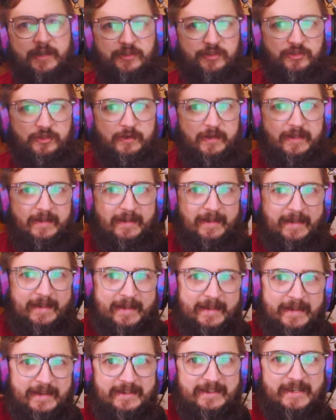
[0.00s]
to do it
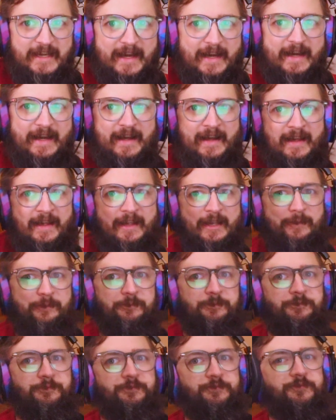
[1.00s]
in
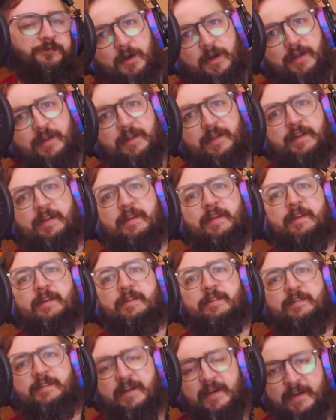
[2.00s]
time. 1 E
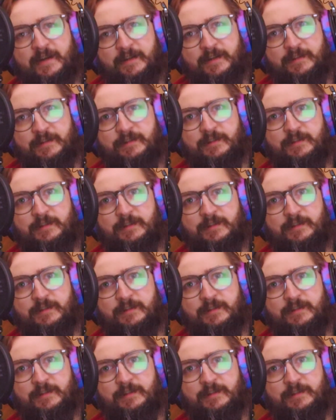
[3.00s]
and da.